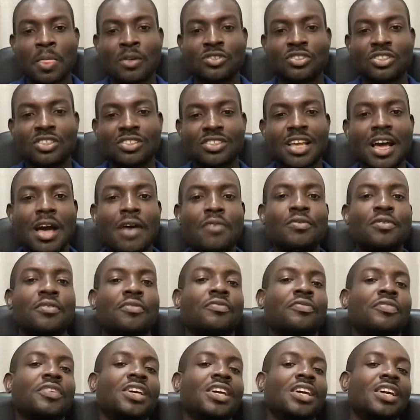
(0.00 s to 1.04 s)
just have a
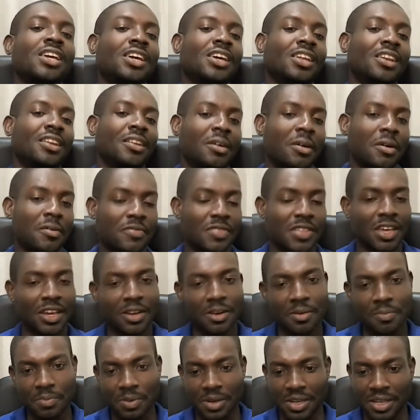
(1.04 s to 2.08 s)
feel of the
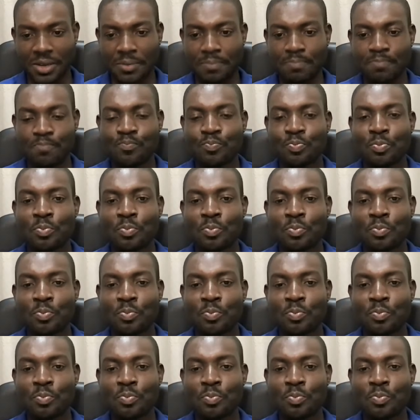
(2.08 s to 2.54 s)
airplane.